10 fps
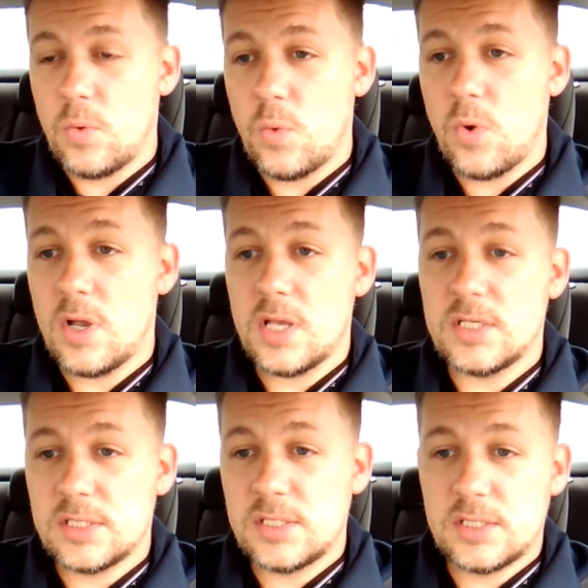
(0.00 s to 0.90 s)

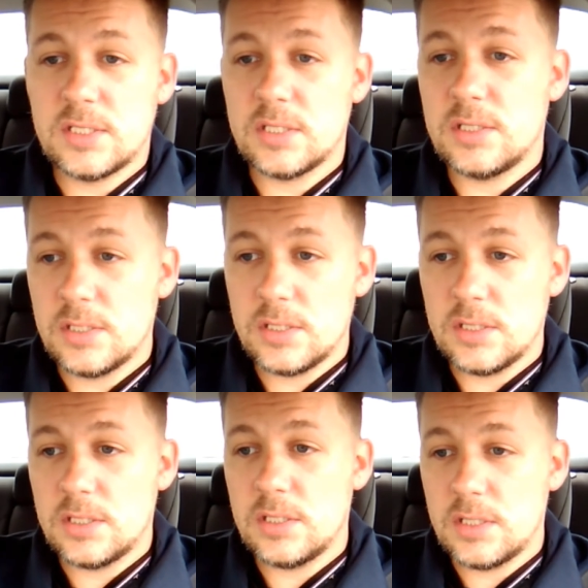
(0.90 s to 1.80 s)
was,
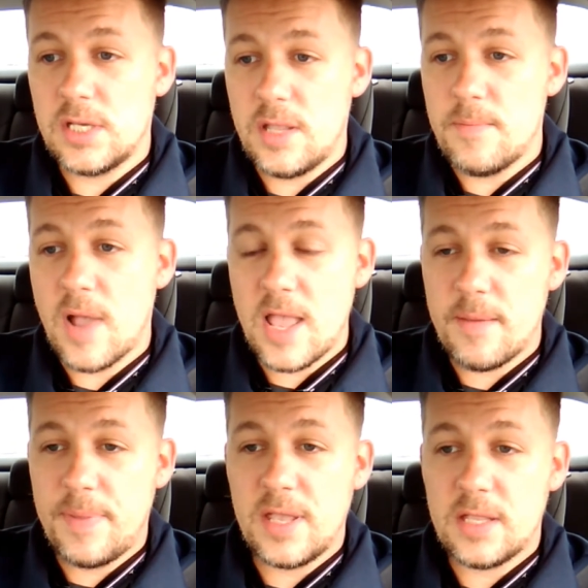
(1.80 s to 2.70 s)
in my
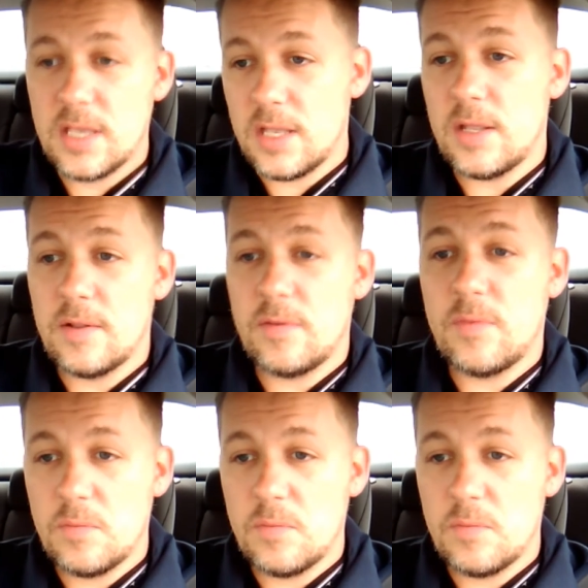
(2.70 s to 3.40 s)
opinion,